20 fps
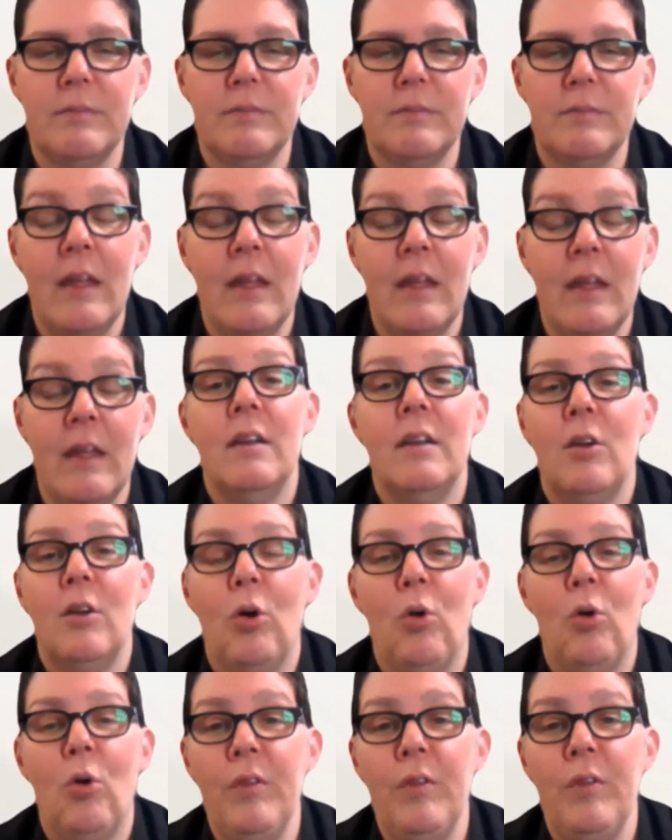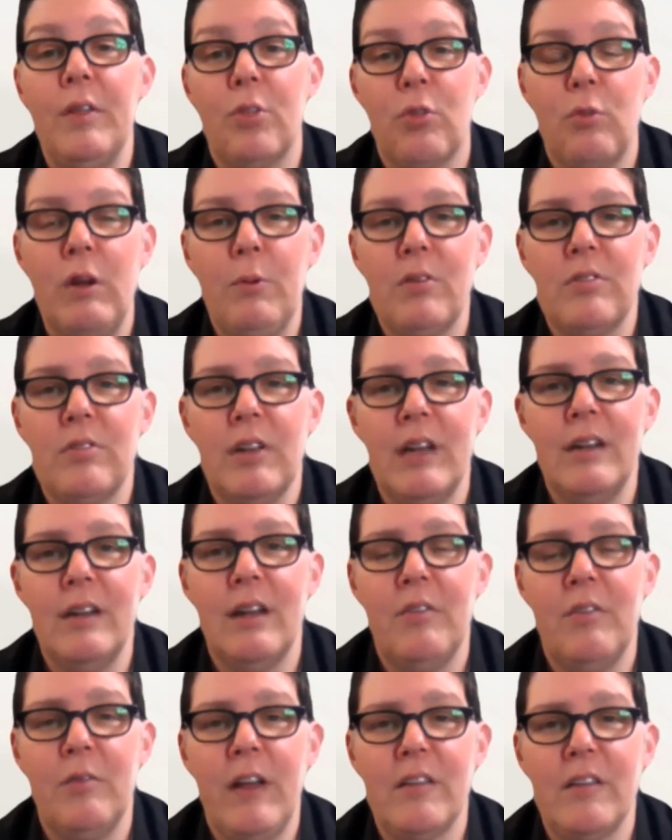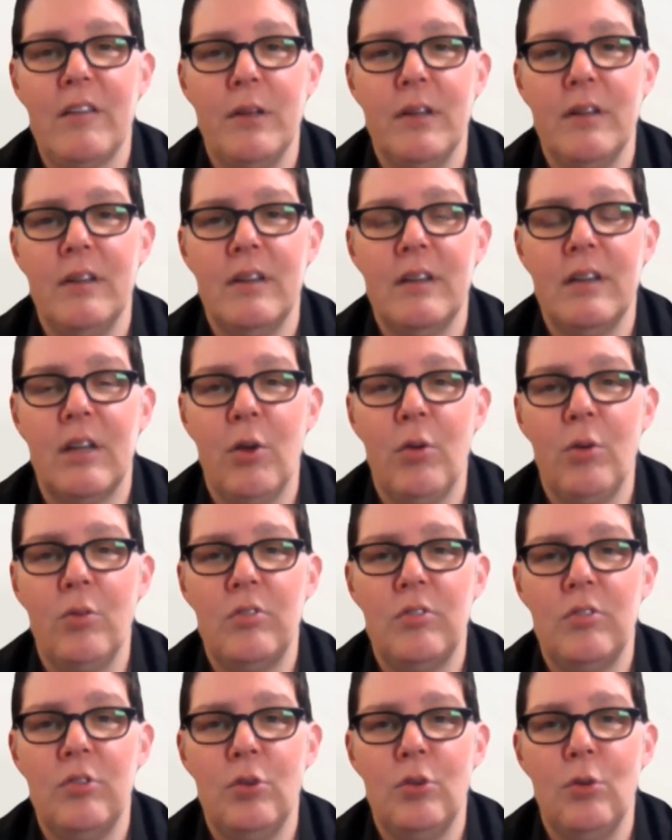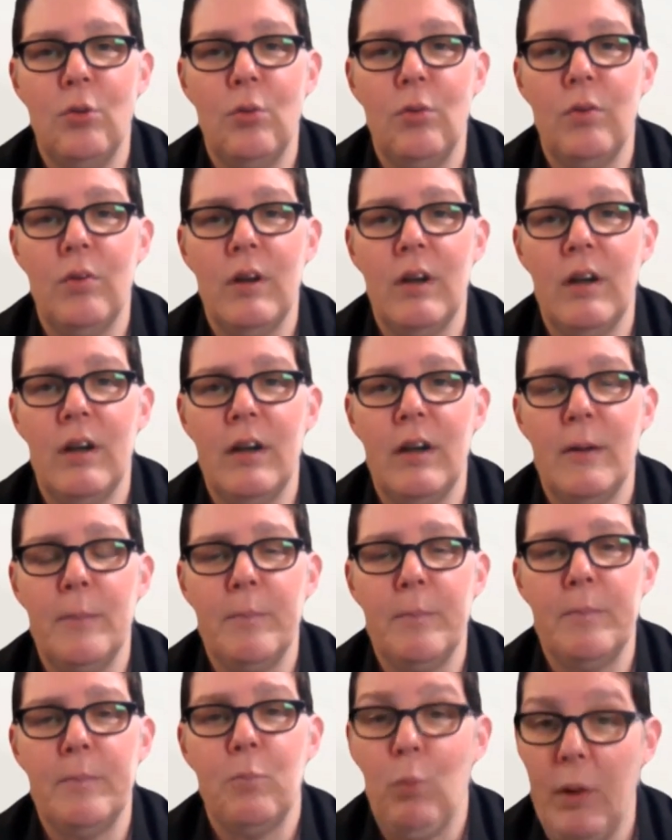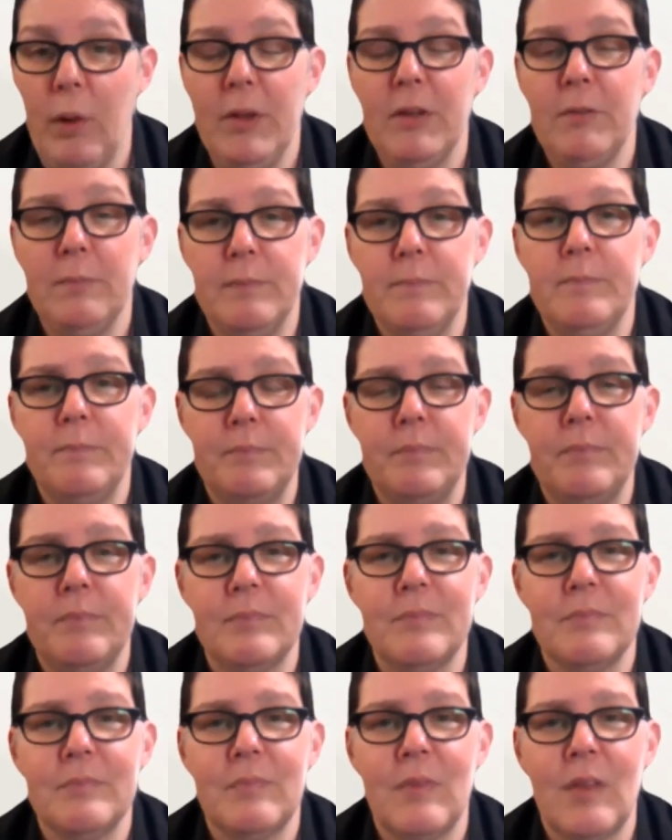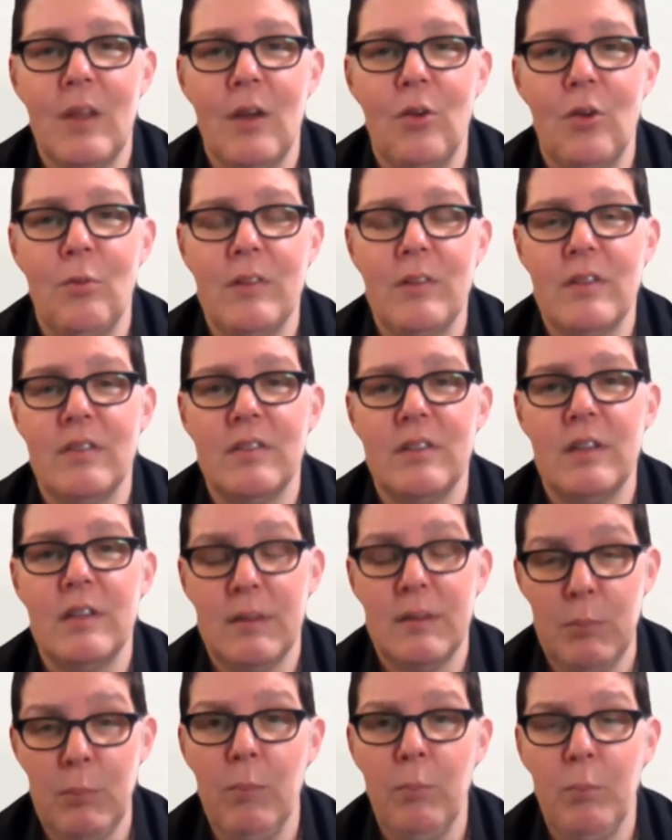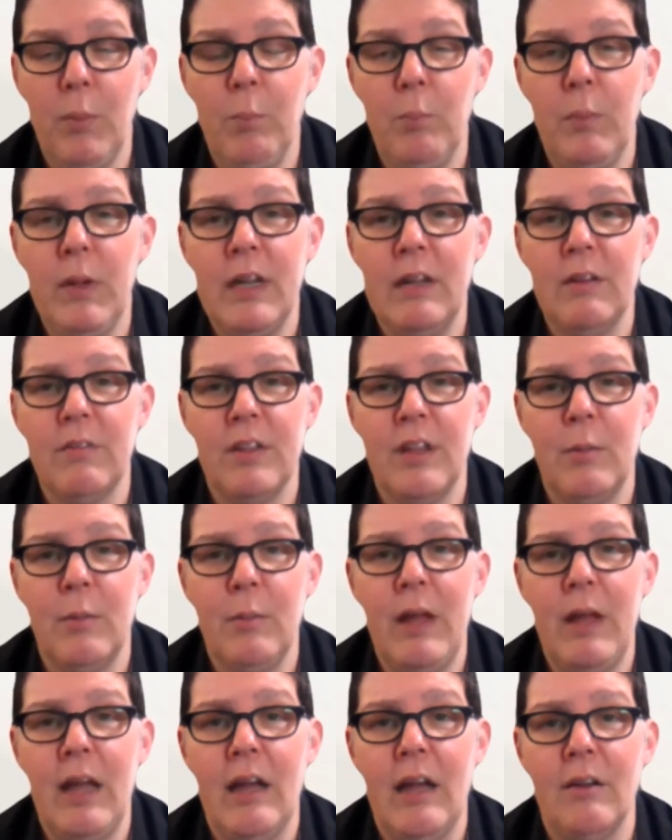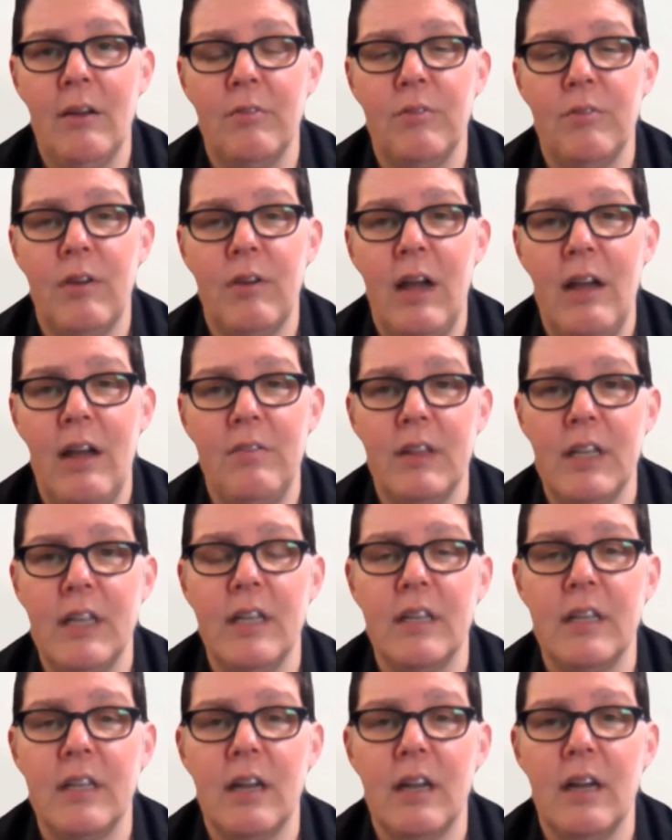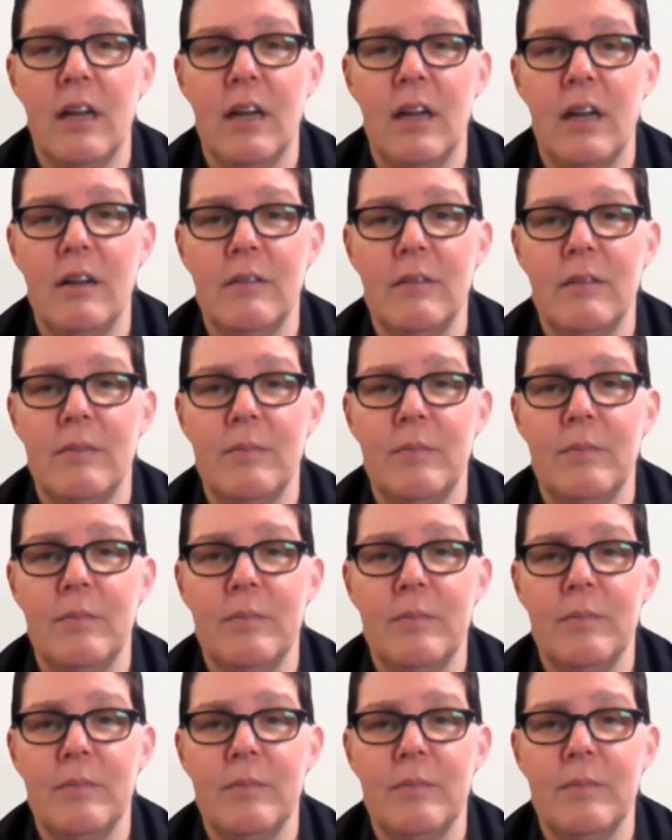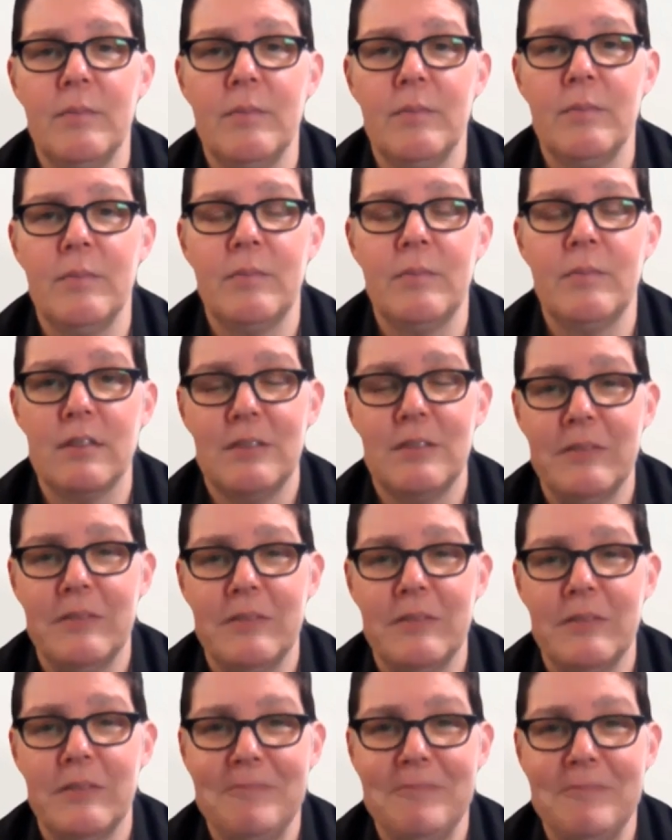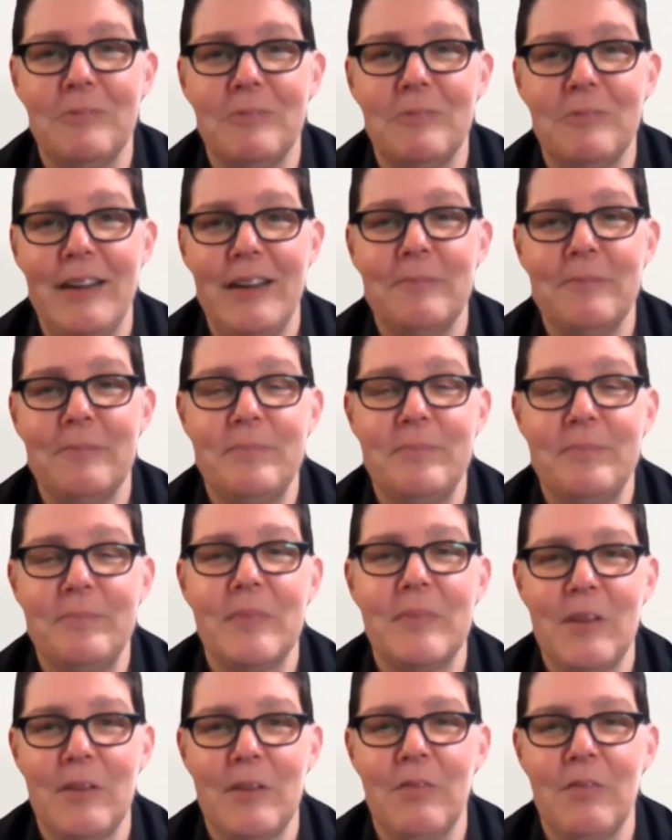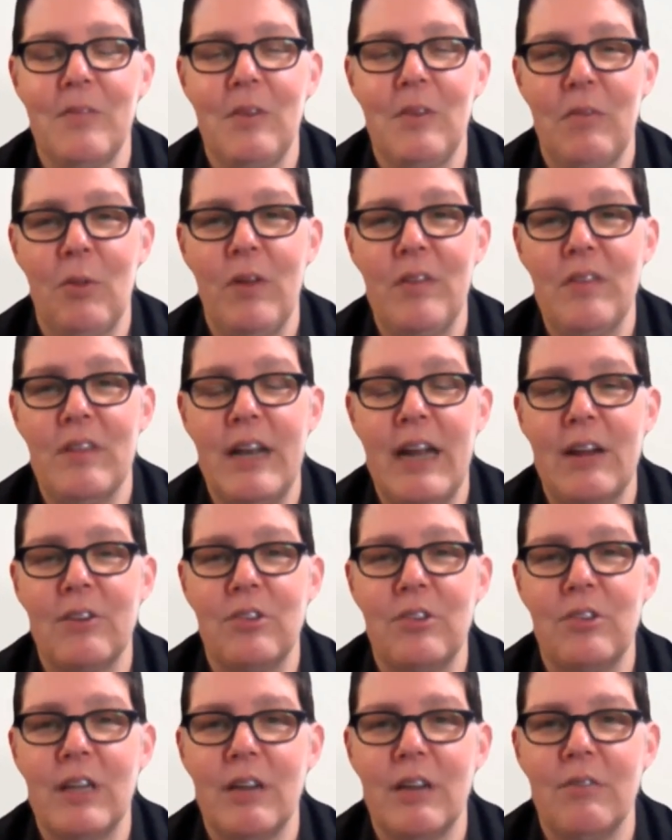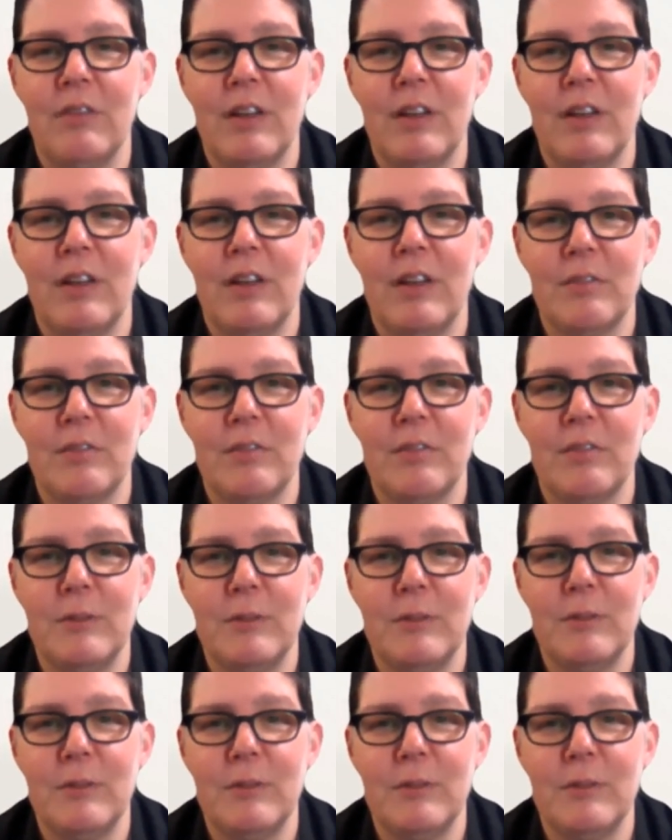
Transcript: Only 3% of investment goes to women businesses, and many of them have Ivy League MBAs, right? The ones that actually get investment.